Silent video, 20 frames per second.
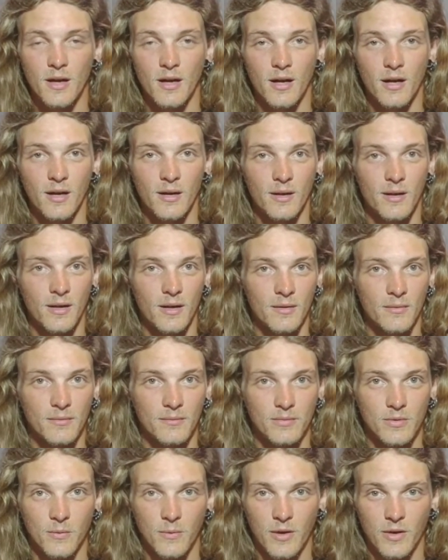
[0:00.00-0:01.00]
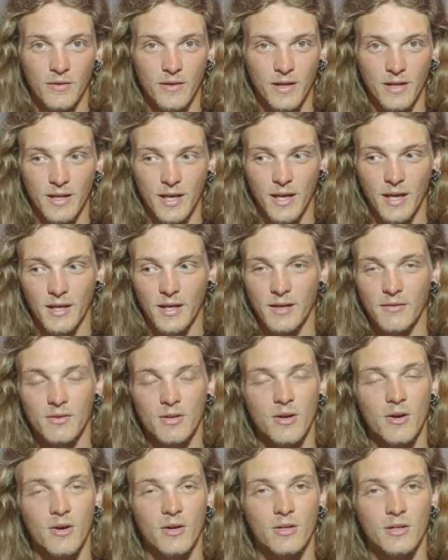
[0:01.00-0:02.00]
to where they can't
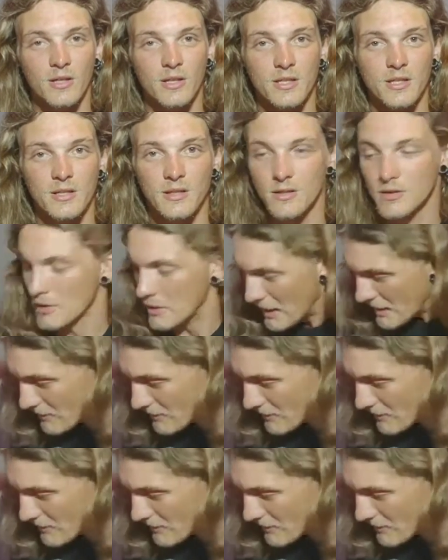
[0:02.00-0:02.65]
even hardly get...